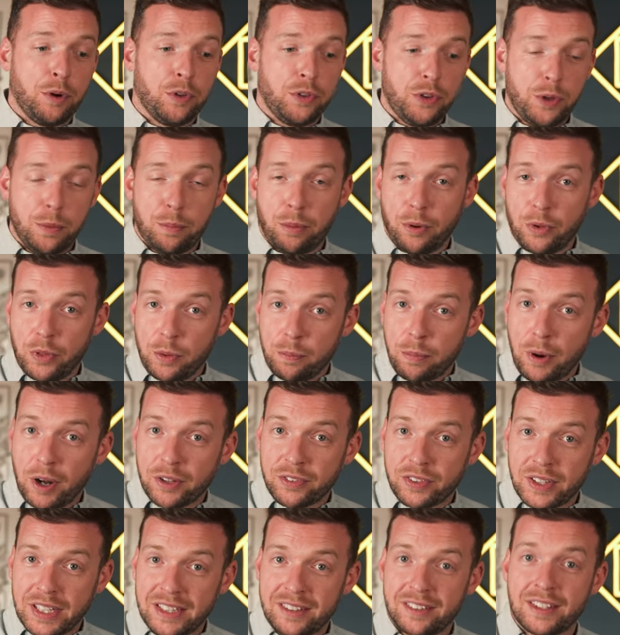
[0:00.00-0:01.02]
you put the
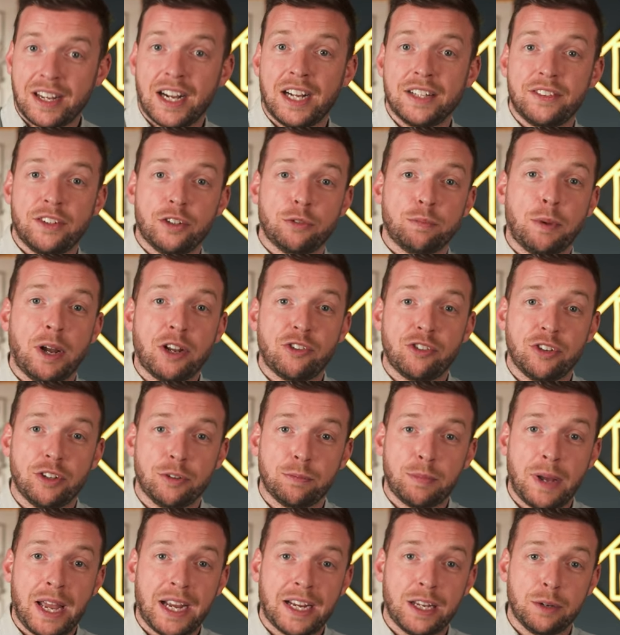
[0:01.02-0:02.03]
bottle inside the
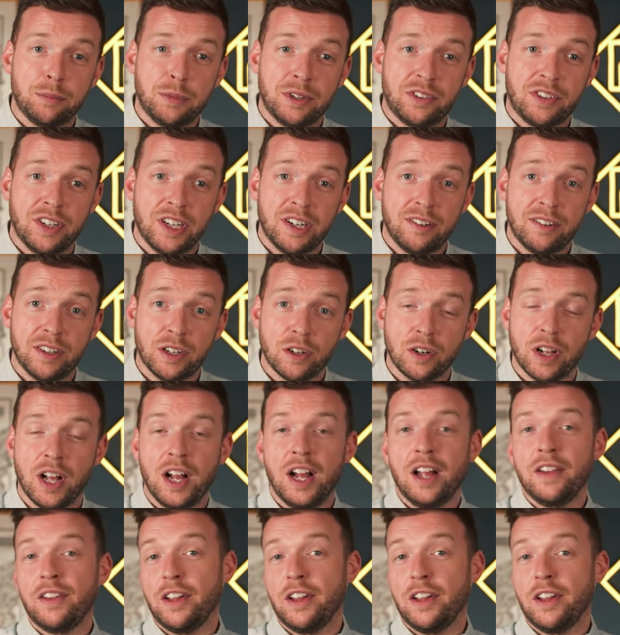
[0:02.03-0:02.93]
specialist packing material,